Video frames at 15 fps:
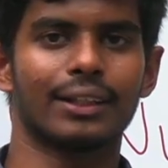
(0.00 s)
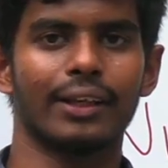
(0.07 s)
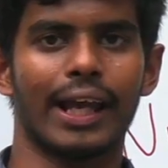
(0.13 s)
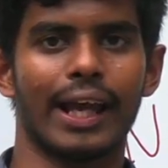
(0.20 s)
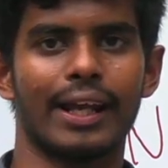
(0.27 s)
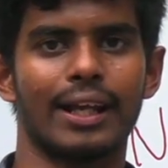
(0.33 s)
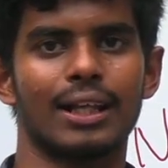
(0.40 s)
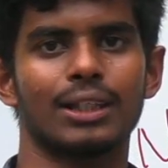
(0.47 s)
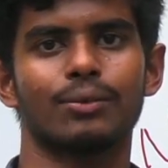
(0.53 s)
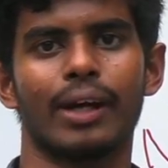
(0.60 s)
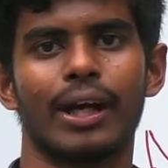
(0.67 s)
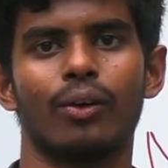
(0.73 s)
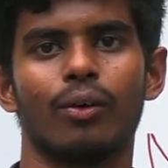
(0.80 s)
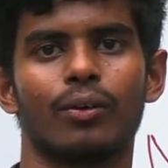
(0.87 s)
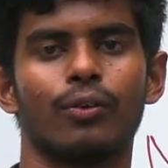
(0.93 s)
are the areas
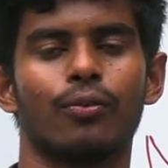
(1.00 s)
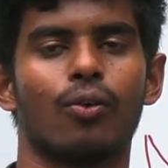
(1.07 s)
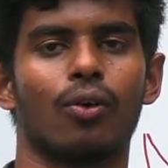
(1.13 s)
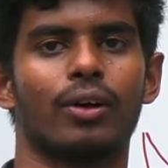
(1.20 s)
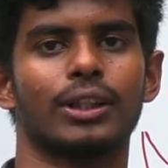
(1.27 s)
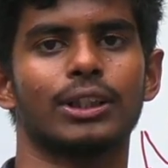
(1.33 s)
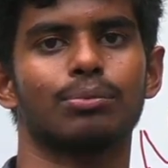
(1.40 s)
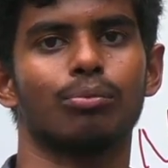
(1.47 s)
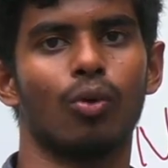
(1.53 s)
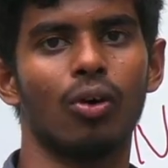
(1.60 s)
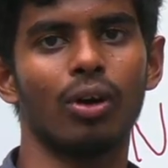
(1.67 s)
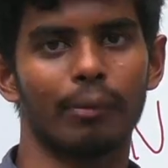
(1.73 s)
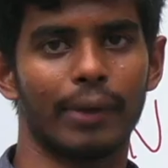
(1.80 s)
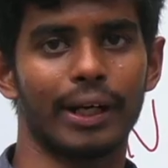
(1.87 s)
where you have to focus more,